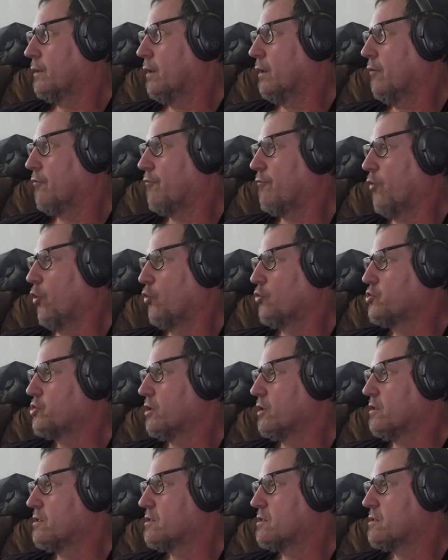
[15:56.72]

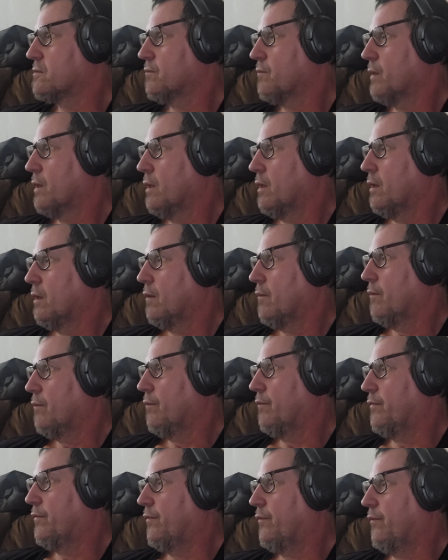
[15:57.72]
effulgence
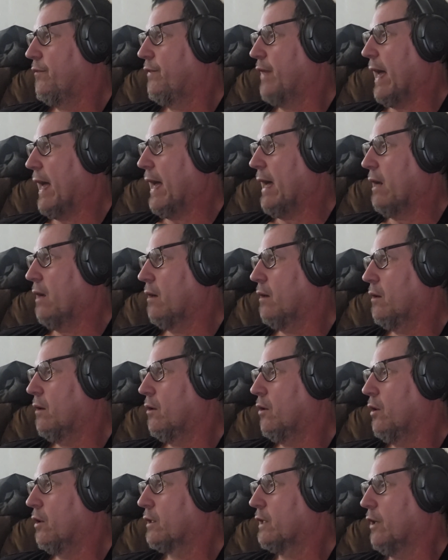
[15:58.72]
that
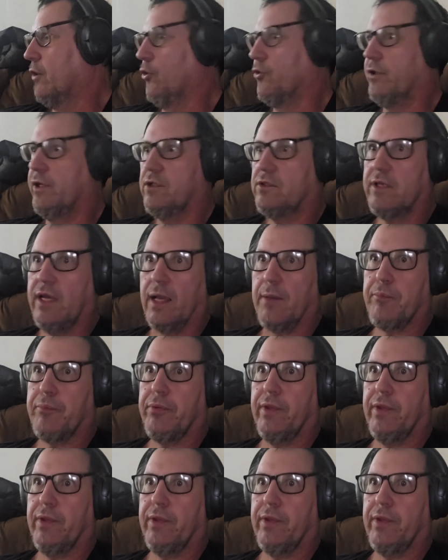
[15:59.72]
can only take